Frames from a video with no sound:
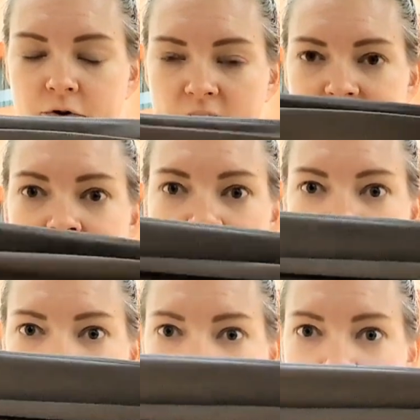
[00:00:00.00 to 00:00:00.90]
front,
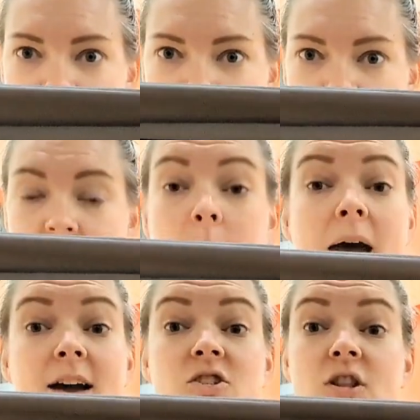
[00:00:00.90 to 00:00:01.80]
elastic in the
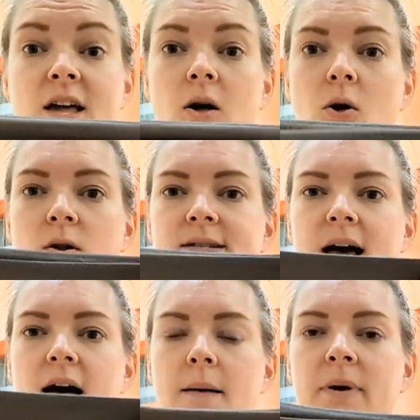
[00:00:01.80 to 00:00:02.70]
back so they hold
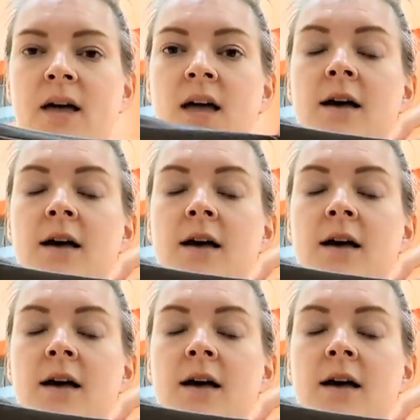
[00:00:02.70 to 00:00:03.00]
up.